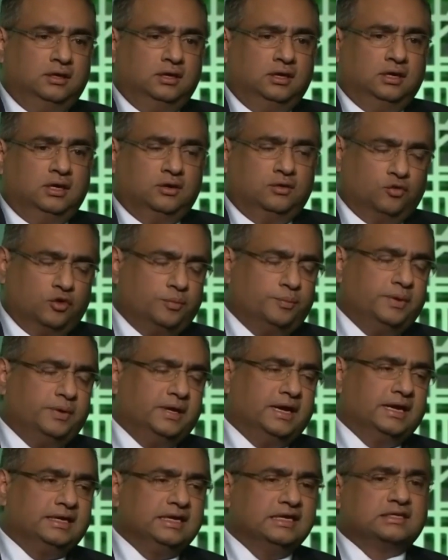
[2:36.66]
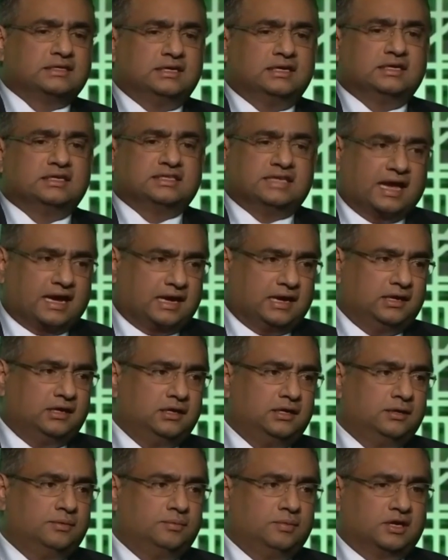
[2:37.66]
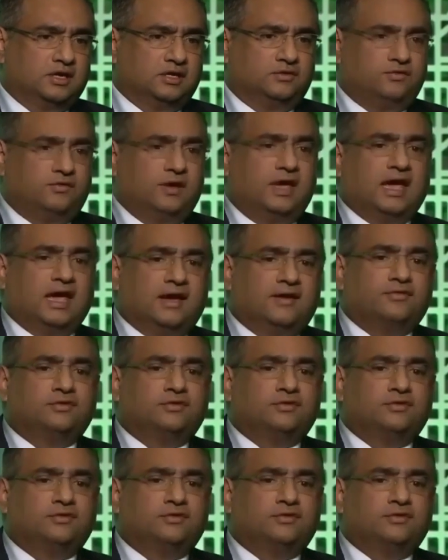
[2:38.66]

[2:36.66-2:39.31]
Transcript: will be a distant second because we have